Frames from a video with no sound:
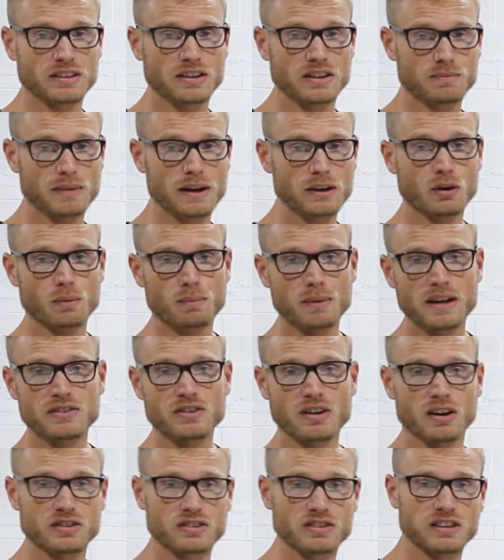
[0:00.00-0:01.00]
These
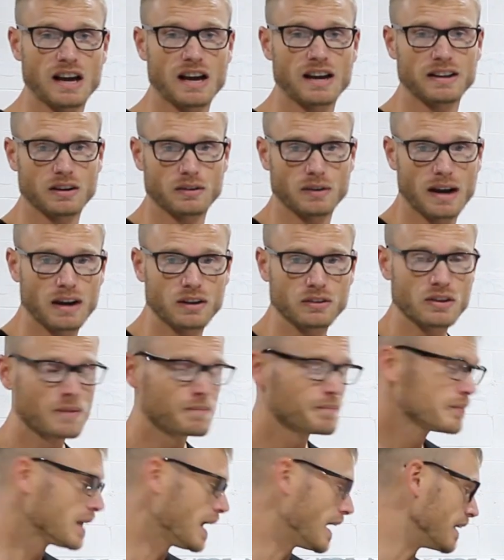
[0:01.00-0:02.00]
microbeads are sliding around,
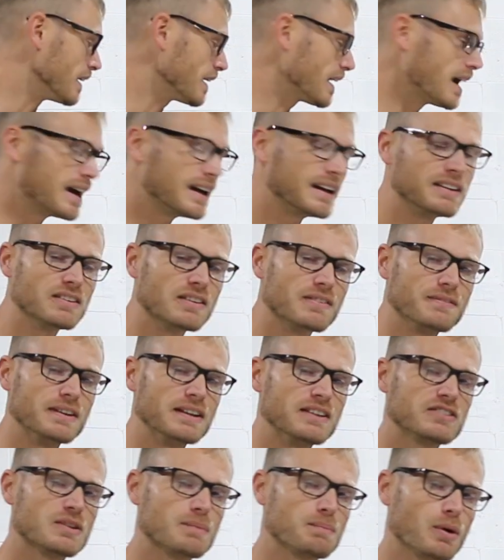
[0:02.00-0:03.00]
and it kind of
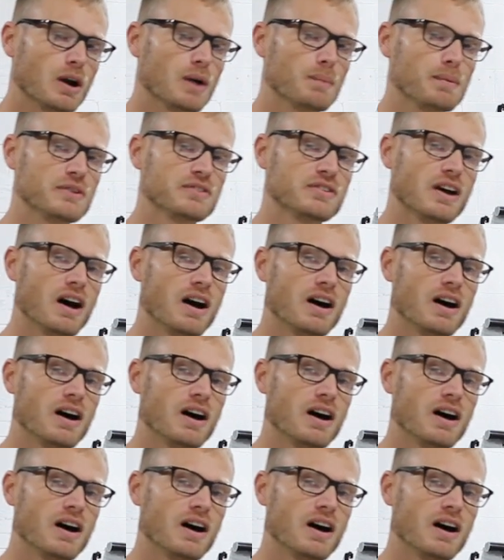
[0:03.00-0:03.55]
defeats the purpose